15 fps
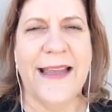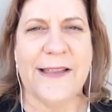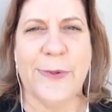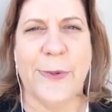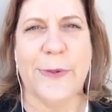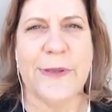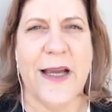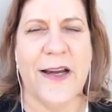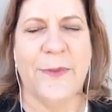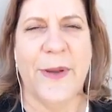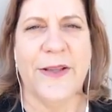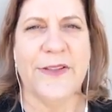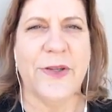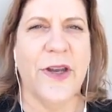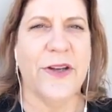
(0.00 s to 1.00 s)
That's what we're talking
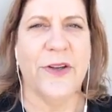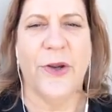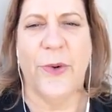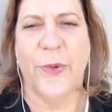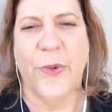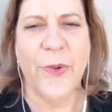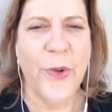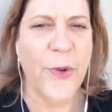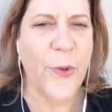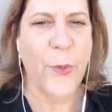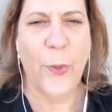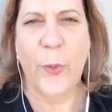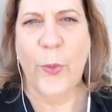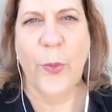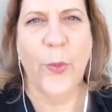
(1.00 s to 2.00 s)
about. So I don't know
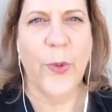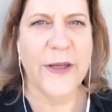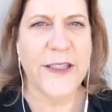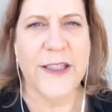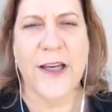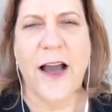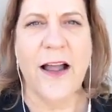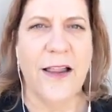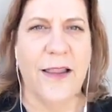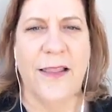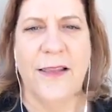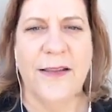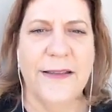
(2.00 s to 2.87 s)
what y'all